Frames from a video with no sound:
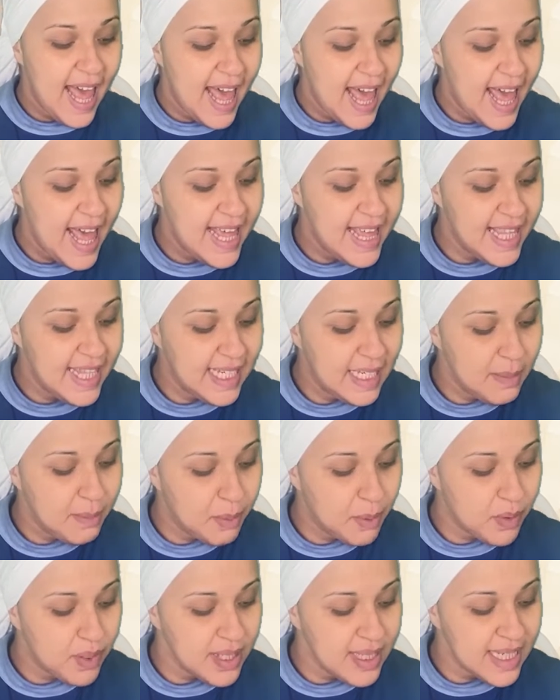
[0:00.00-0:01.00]
and the
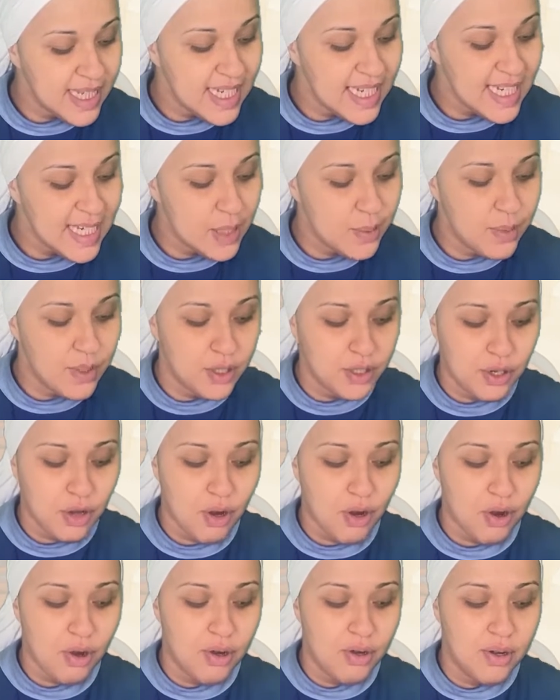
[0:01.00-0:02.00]
deportees'
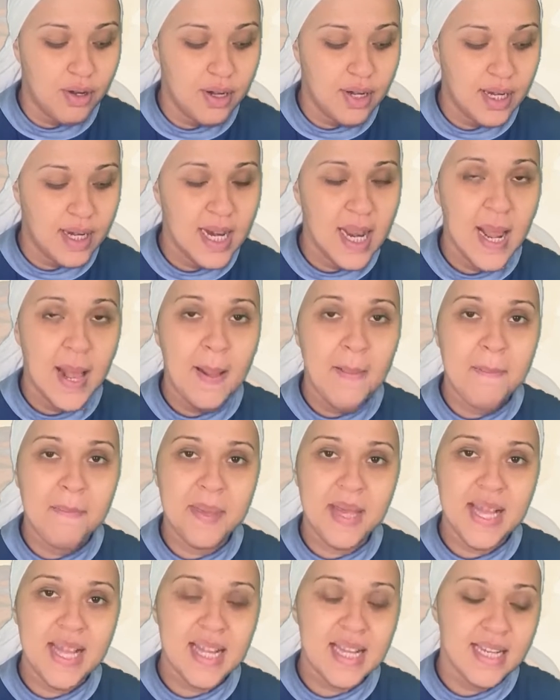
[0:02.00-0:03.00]
return.
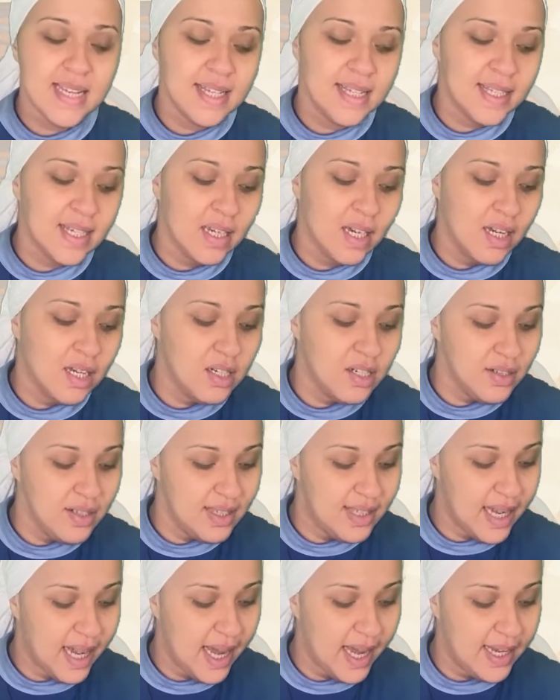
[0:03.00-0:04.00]
Peace, good
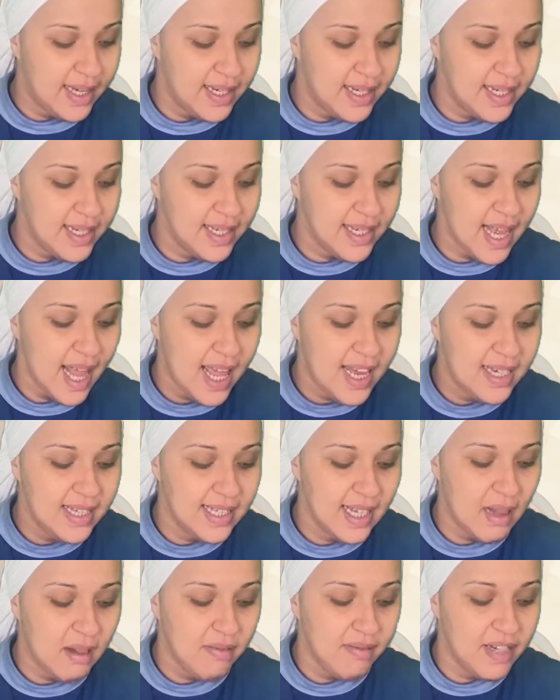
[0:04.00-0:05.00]
tidings, and
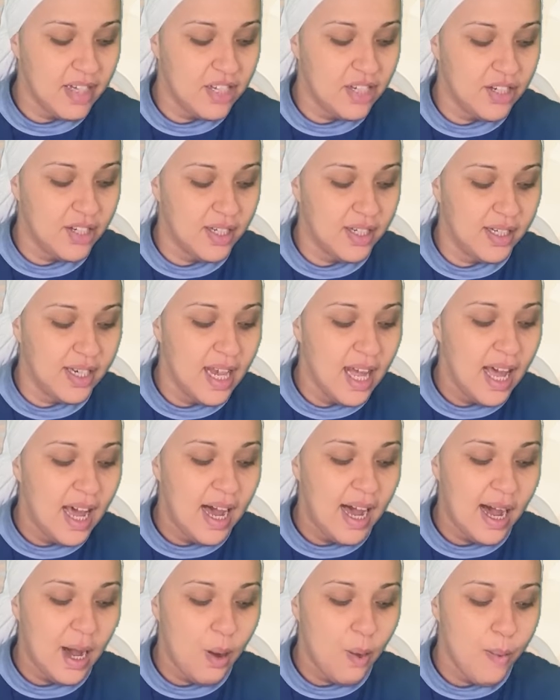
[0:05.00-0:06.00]
salvation
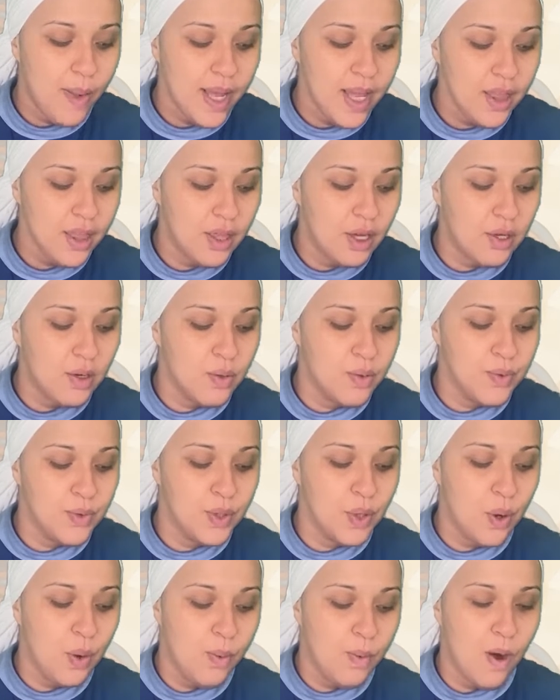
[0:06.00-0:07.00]
await those
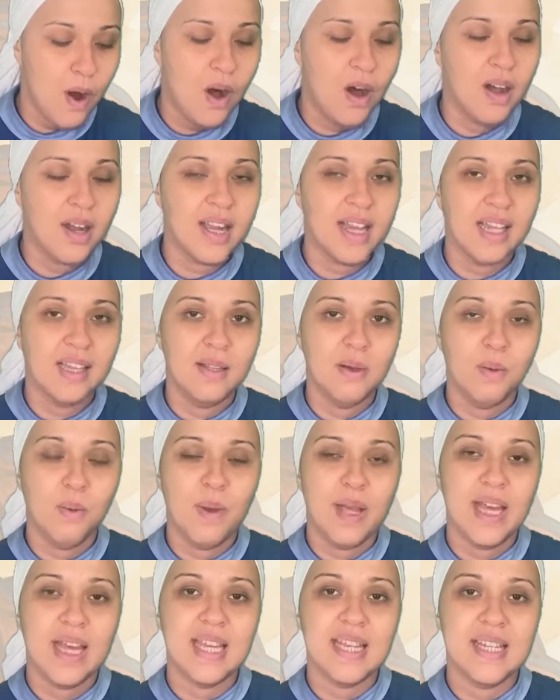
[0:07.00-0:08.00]
who walk in the
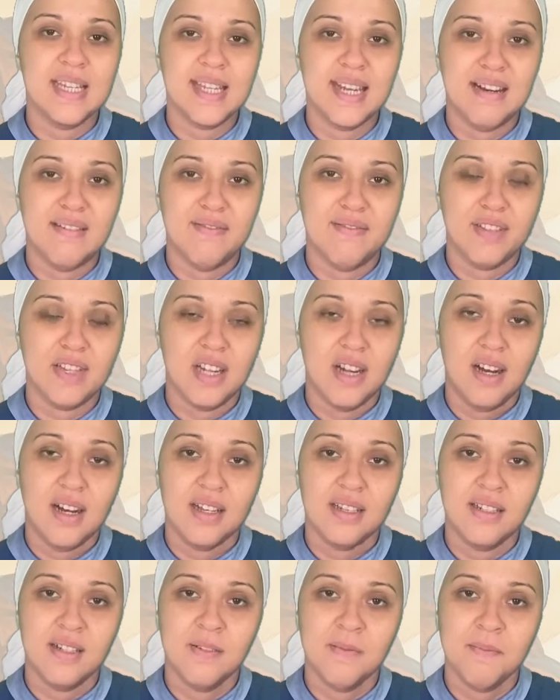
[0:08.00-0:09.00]
ways of God.